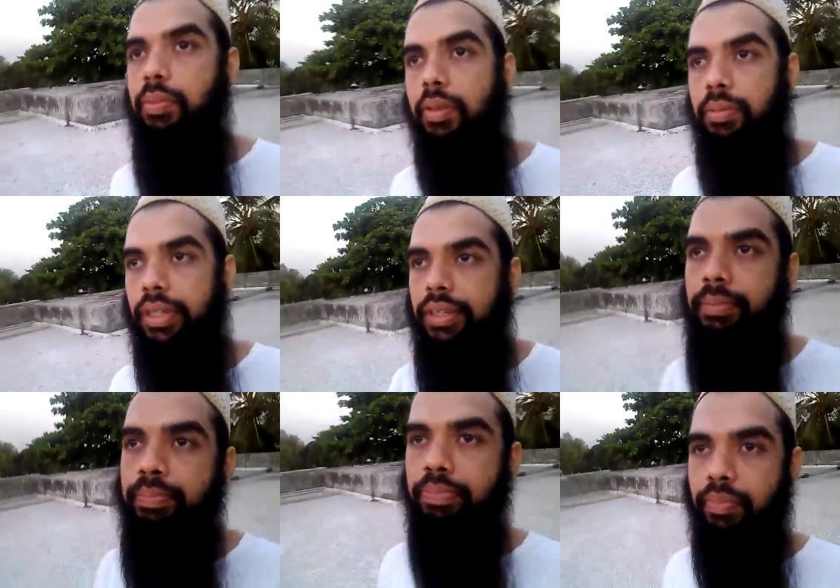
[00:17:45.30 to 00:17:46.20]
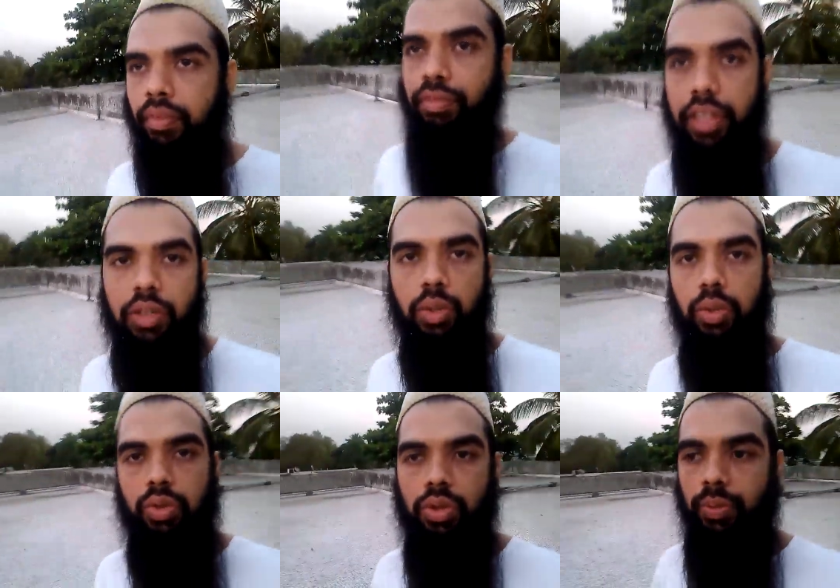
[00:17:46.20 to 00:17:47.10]
paper, but failed to
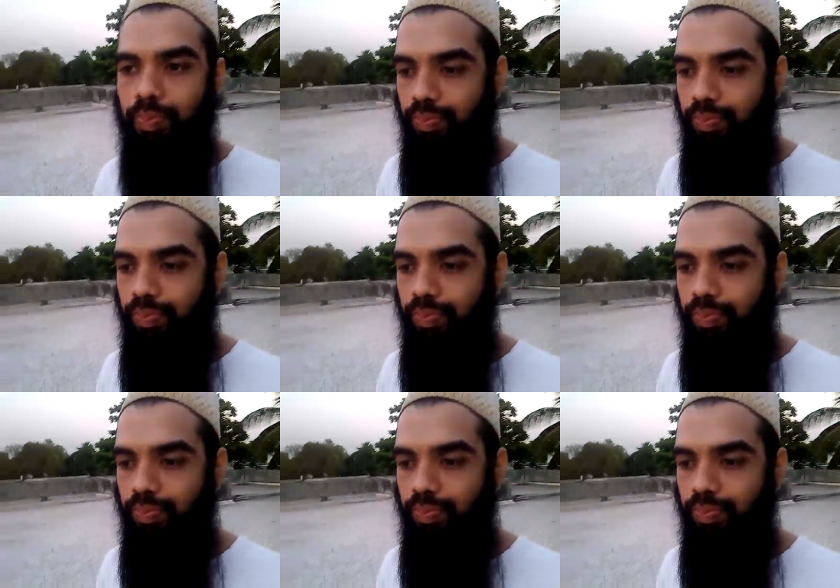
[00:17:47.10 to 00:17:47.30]
do so.